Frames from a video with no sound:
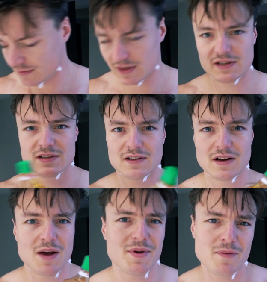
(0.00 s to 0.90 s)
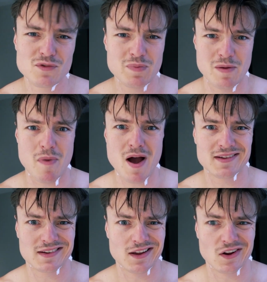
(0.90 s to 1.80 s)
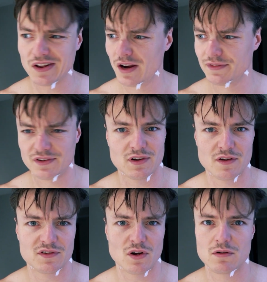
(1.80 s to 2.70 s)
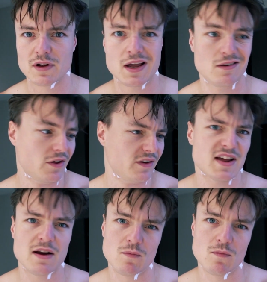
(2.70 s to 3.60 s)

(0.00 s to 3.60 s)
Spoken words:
This, I mean, I'm just being biased here because I love this stuff. So again, another 10.